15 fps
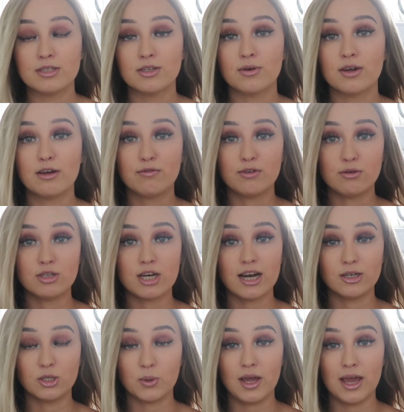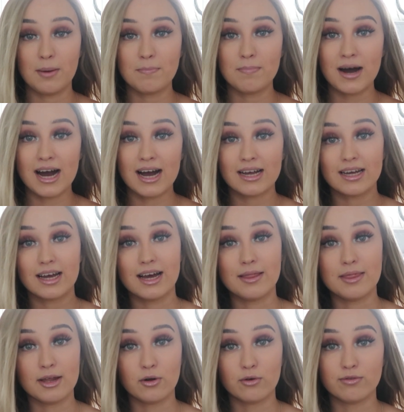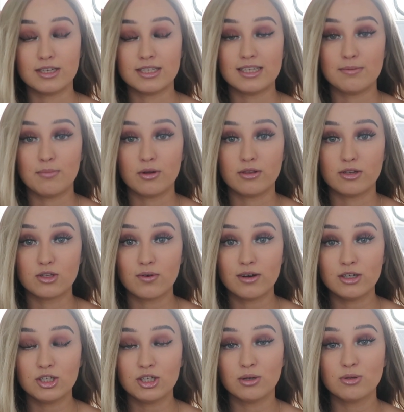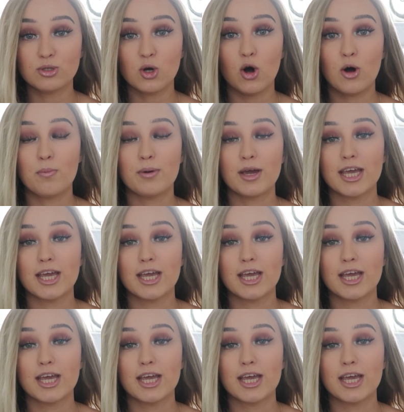so if you tied your hair back and then obviously put the scrunchie on top,